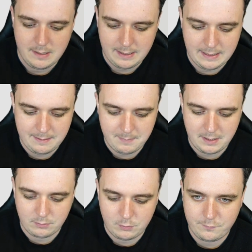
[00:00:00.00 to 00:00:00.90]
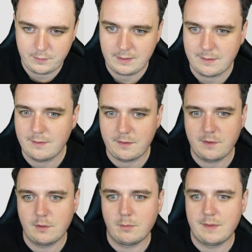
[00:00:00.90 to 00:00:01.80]
I'll go for the
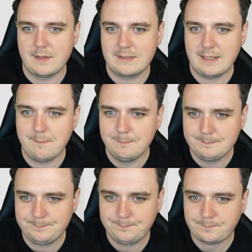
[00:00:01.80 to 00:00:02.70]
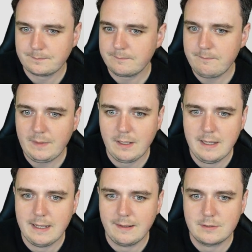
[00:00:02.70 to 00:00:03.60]
thinner one this time.
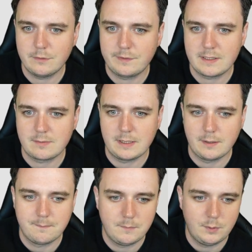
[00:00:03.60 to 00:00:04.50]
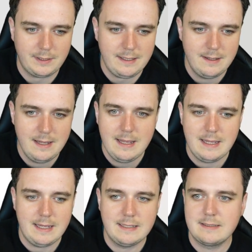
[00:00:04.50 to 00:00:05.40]
Let's go for this one here, okay?
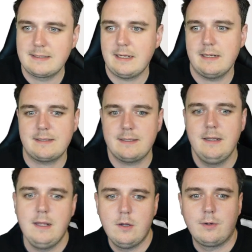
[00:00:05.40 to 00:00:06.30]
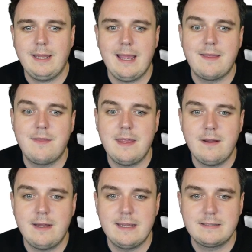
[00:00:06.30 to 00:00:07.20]
Insert, okay, and
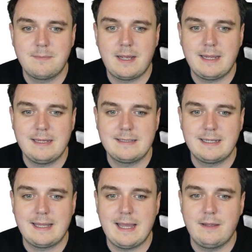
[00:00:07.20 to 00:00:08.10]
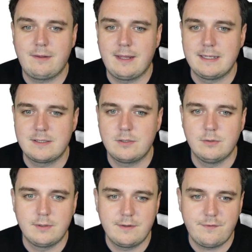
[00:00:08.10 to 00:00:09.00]
there is my ticket outline.
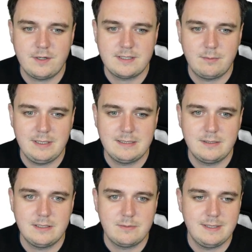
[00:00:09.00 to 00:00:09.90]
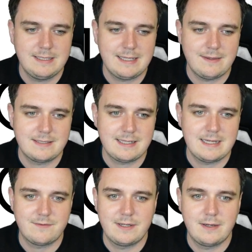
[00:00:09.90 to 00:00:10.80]
So first thing we need to do is we need to get the size of it.